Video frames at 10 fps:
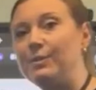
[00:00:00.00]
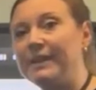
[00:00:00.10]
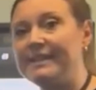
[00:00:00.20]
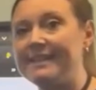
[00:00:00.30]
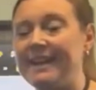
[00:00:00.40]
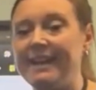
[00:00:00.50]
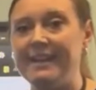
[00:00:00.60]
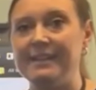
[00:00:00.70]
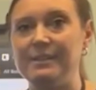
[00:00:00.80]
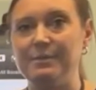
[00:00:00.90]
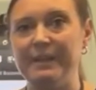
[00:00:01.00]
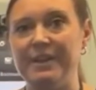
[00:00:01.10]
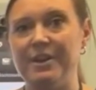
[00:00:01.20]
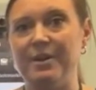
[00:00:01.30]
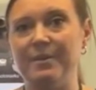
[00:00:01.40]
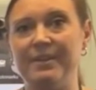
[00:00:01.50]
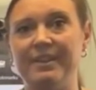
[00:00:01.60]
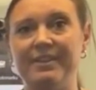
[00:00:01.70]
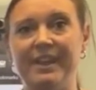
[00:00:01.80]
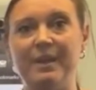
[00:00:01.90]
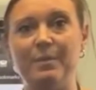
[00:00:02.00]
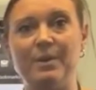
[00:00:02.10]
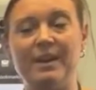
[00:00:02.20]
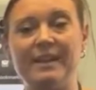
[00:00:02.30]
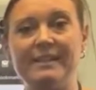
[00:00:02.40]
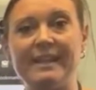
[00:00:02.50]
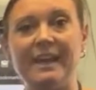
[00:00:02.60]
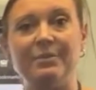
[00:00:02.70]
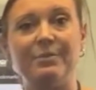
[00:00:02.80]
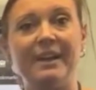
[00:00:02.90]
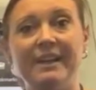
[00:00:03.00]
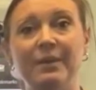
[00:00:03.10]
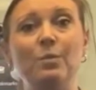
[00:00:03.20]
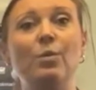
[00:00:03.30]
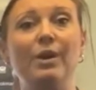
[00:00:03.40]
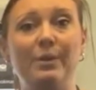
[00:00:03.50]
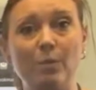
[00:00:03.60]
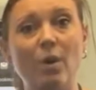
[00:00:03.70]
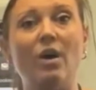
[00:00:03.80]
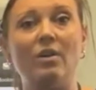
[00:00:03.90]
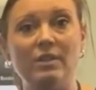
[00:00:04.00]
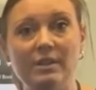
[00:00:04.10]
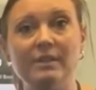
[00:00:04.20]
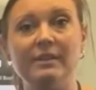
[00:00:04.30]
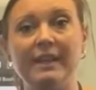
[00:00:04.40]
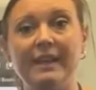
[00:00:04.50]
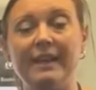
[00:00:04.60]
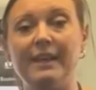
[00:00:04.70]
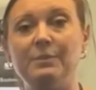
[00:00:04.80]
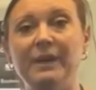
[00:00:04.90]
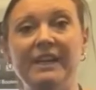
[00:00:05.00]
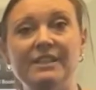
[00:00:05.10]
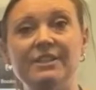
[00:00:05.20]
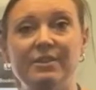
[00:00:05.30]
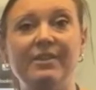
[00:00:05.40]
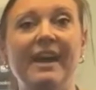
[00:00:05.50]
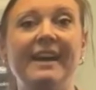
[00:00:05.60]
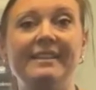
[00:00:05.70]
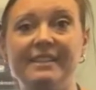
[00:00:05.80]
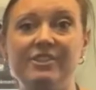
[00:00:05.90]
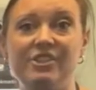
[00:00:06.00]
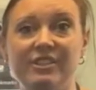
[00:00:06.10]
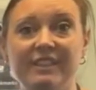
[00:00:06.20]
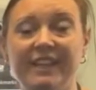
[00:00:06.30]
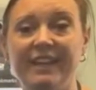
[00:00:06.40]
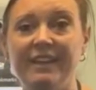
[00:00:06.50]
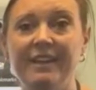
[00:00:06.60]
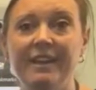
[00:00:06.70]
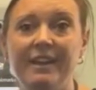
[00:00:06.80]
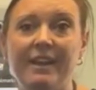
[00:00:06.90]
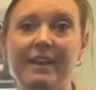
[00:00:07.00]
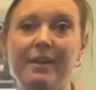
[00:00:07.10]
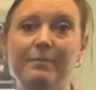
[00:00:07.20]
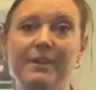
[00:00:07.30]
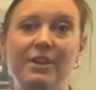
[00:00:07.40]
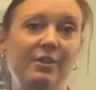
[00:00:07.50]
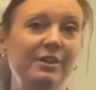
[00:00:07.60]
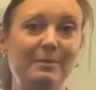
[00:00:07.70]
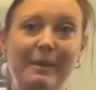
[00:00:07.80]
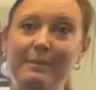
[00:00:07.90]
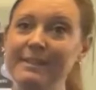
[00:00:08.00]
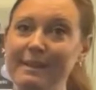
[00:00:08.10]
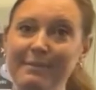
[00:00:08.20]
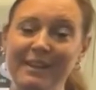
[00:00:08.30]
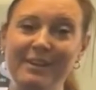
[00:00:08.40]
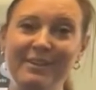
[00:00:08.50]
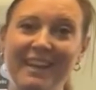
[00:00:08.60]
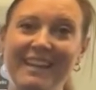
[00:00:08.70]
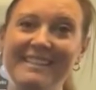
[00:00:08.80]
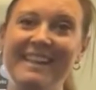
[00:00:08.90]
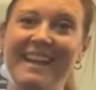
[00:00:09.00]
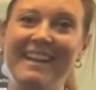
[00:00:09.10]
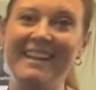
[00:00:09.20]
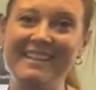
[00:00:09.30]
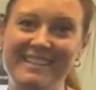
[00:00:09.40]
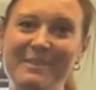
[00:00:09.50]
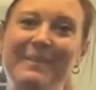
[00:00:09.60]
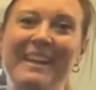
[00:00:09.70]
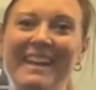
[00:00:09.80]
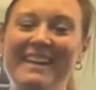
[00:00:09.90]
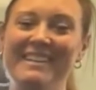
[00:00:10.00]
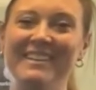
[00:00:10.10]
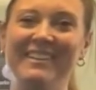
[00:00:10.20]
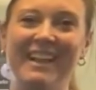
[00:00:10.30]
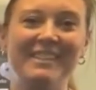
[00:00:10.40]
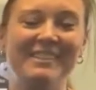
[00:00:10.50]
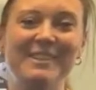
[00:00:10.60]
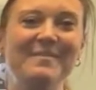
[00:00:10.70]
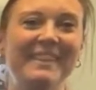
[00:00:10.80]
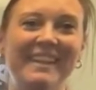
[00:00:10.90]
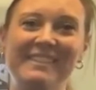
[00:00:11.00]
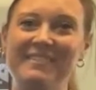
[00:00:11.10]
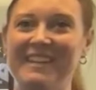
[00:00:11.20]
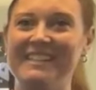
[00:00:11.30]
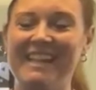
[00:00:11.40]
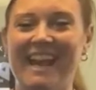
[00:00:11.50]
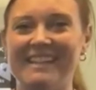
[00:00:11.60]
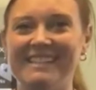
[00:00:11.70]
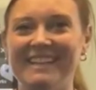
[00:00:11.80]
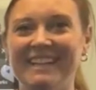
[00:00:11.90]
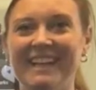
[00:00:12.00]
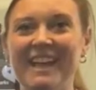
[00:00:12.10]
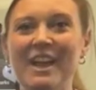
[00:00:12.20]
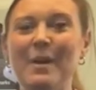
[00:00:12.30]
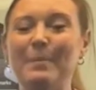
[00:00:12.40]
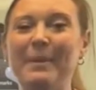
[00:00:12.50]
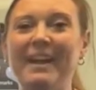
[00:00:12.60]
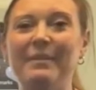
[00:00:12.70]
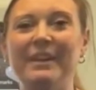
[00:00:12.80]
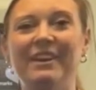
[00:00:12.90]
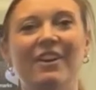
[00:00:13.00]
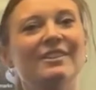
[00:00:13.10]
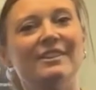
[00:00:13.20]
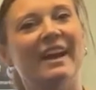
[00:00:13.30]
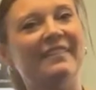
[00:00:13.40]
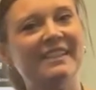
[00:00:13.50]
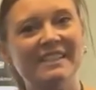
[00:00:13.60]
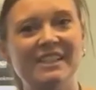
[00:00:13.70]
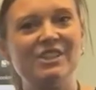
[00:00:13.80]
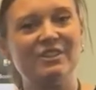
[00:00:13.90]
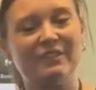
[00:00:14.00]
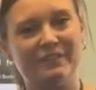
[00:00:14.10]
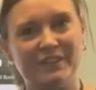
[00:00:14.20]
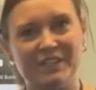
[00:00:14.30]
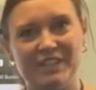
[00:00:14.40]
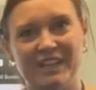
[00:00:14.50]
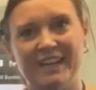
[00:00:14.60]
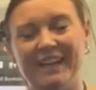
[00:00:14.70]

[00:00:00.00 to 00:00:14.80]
Twig Science, we know that they want a running word wall, and we can do that digitally. You may be somebody who likes that displaying in your classroom, and that's fantastic. But we could also have a digital version,